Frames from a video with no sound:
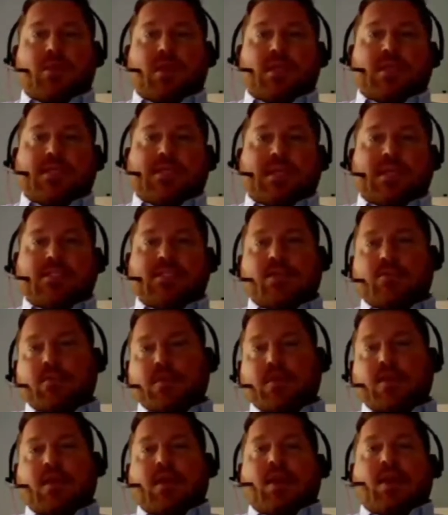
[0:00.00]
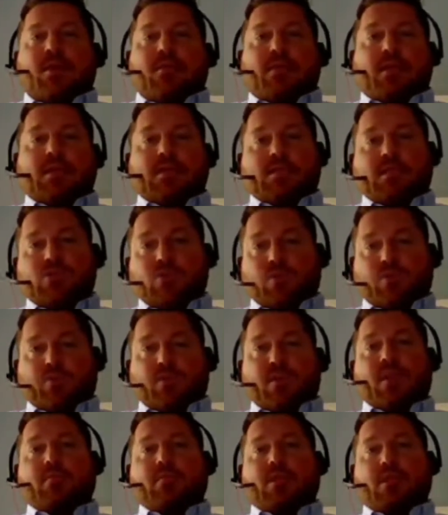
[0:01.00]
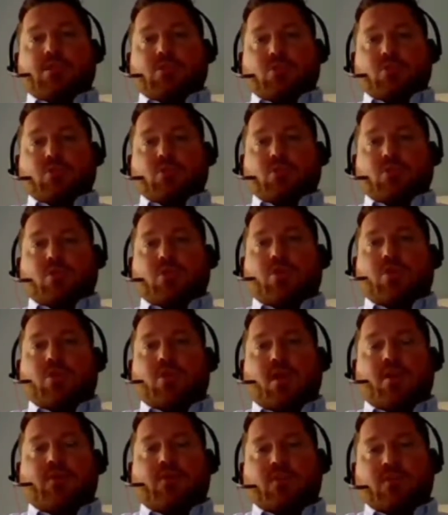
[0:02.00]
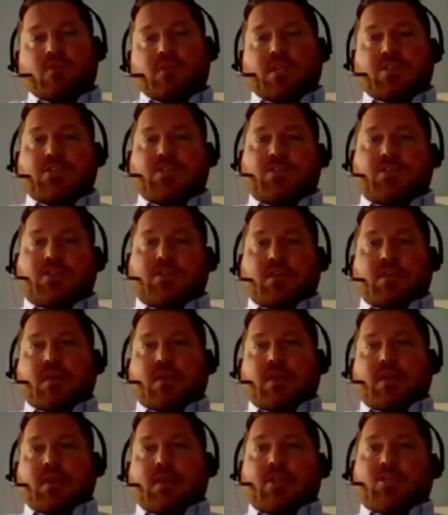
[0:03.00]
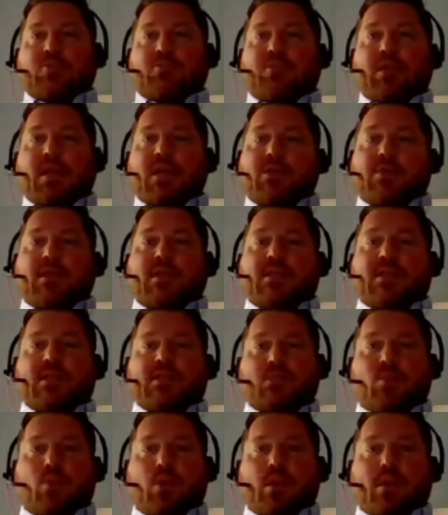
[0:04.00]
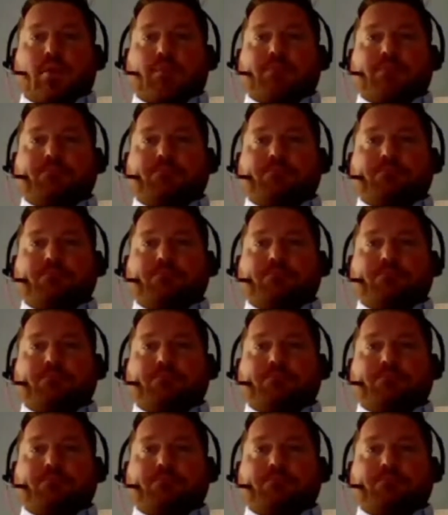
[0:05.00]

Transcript: You need to say something because it's your family, it's your your coverage that you're that you're playing with at this point.